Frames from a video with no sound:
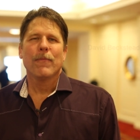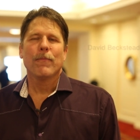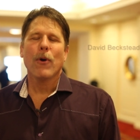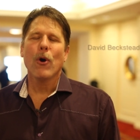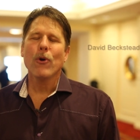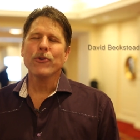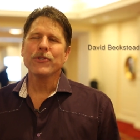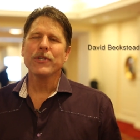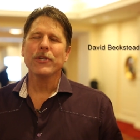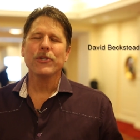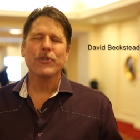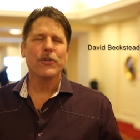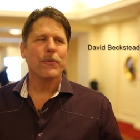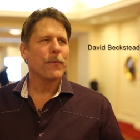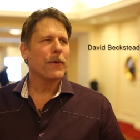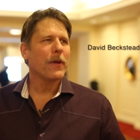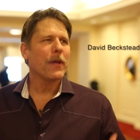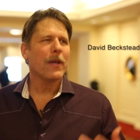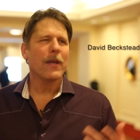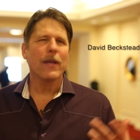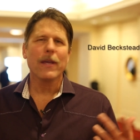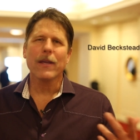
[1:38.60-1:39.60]
Posing should
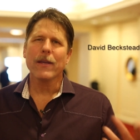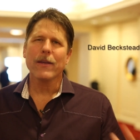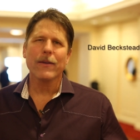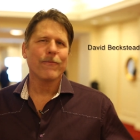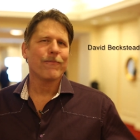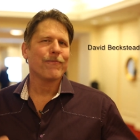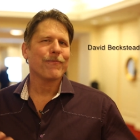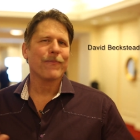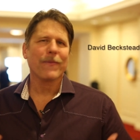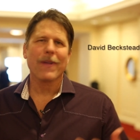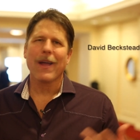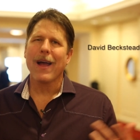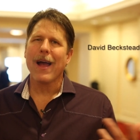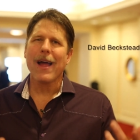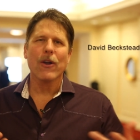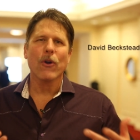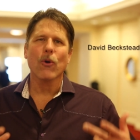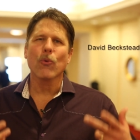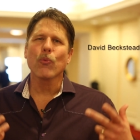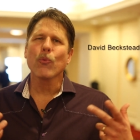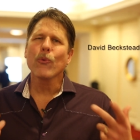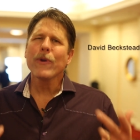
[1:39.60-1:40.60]
be, I
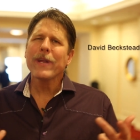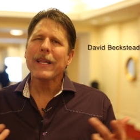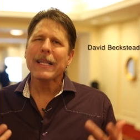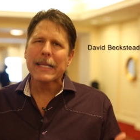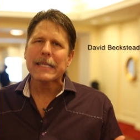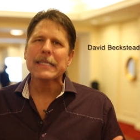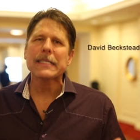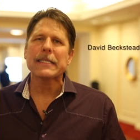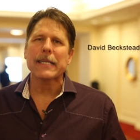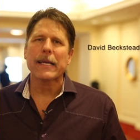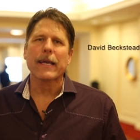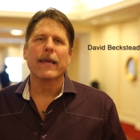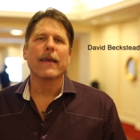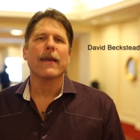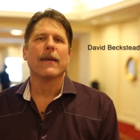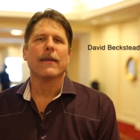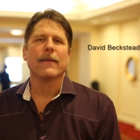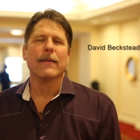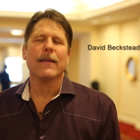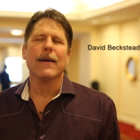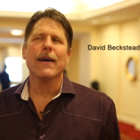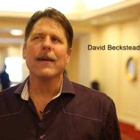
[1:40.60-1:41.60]
don't know, realistic,
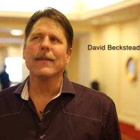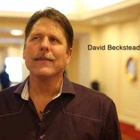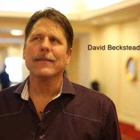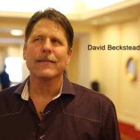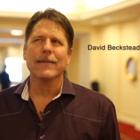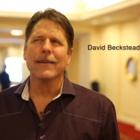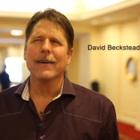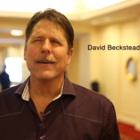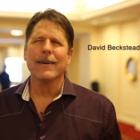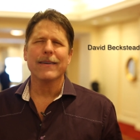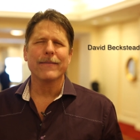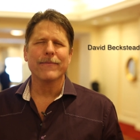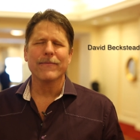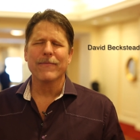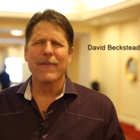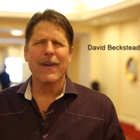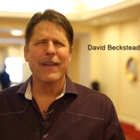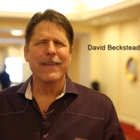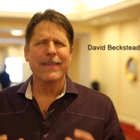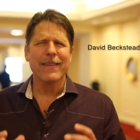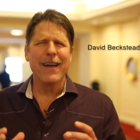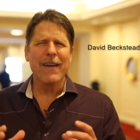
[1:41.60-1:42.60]
not
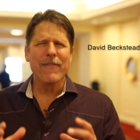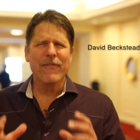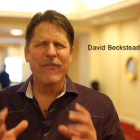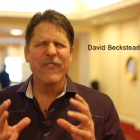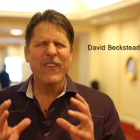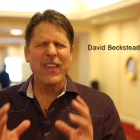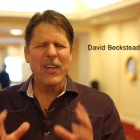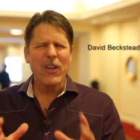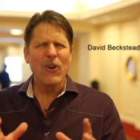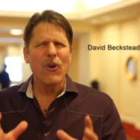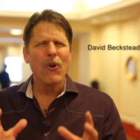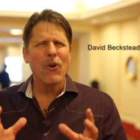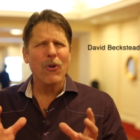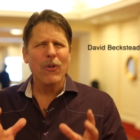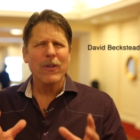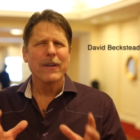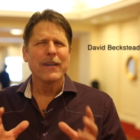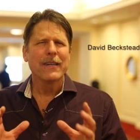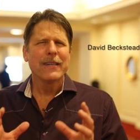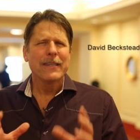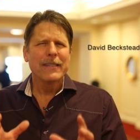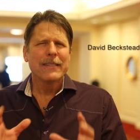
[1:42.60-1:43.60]
feel
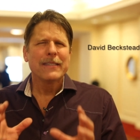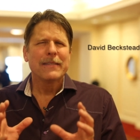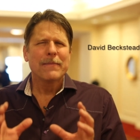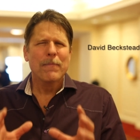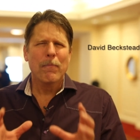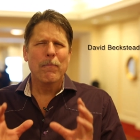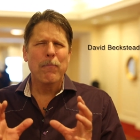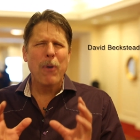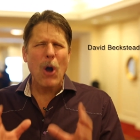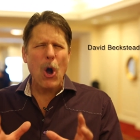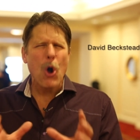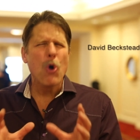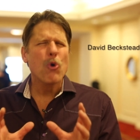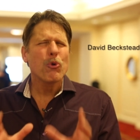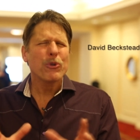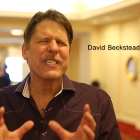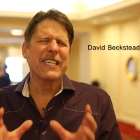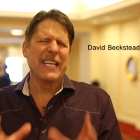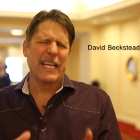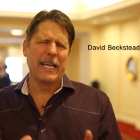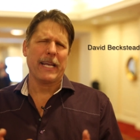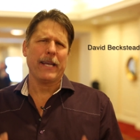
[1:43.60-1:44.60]

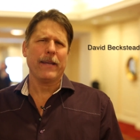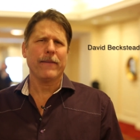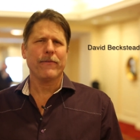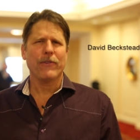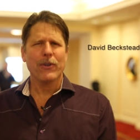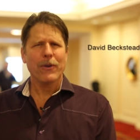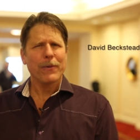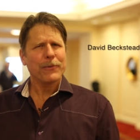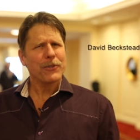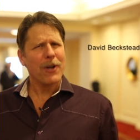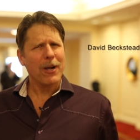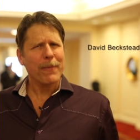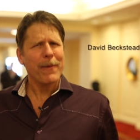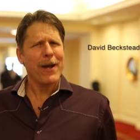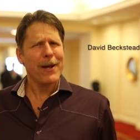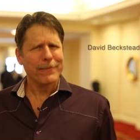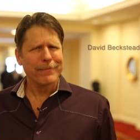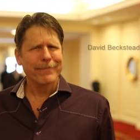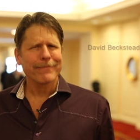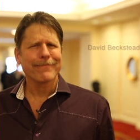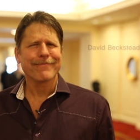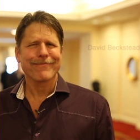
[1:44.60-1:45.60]
posing. Do you know what I'm
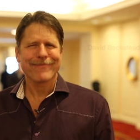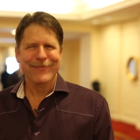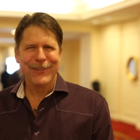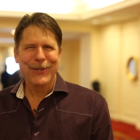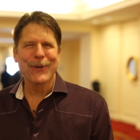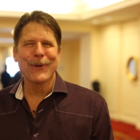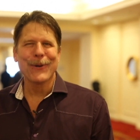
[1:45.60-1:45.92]
talking about?